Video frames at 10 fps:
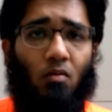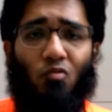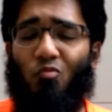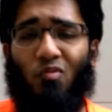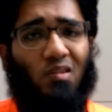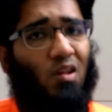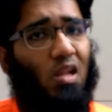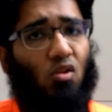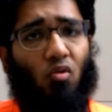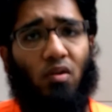We really
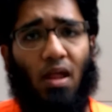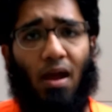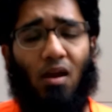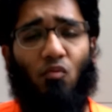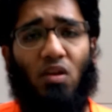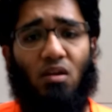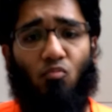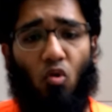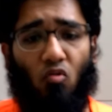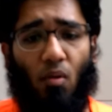don't need hacker, we need
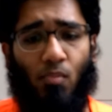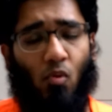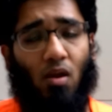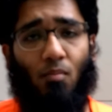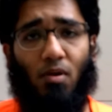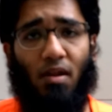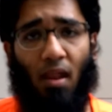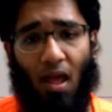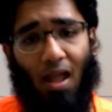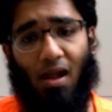more web developer than
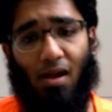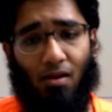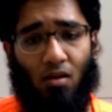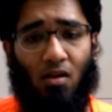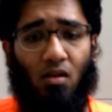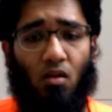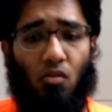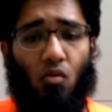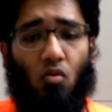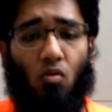hacker.
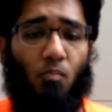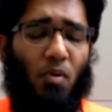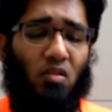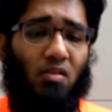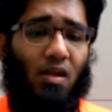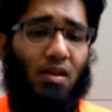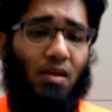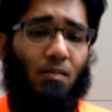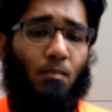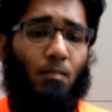So
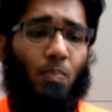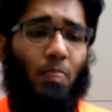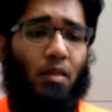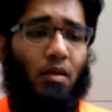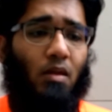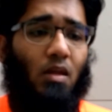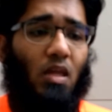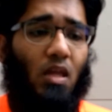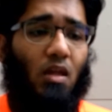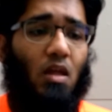personally,
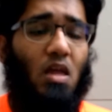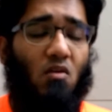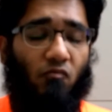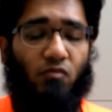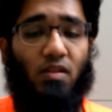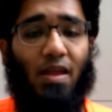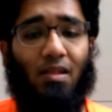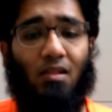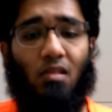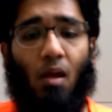if there is
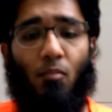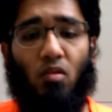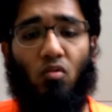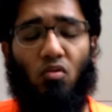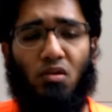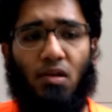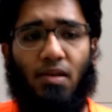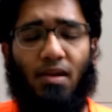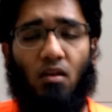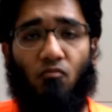a cybersecurity
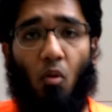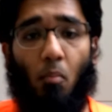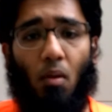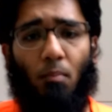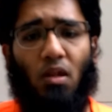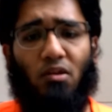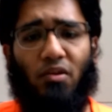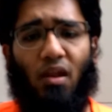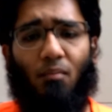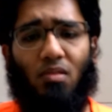degree from the
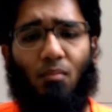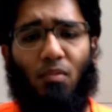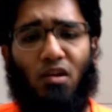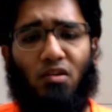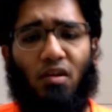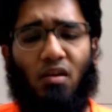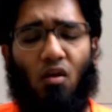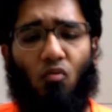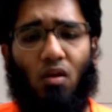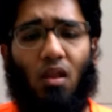military, I mean some military in the
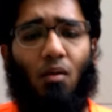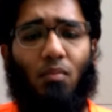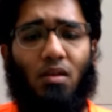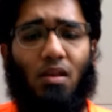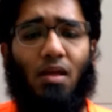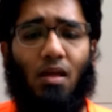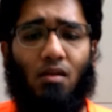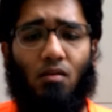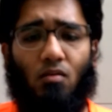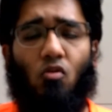world, I mean they
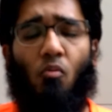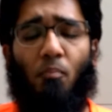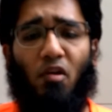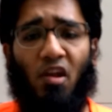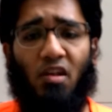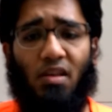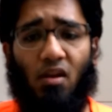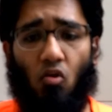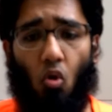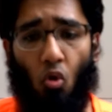operate
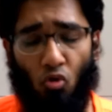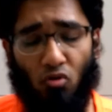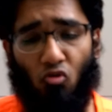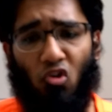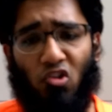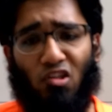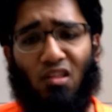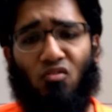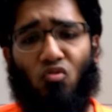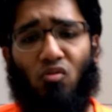their own colleges
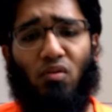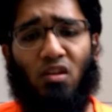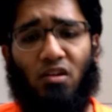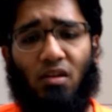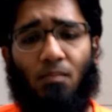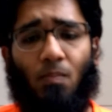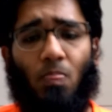and university.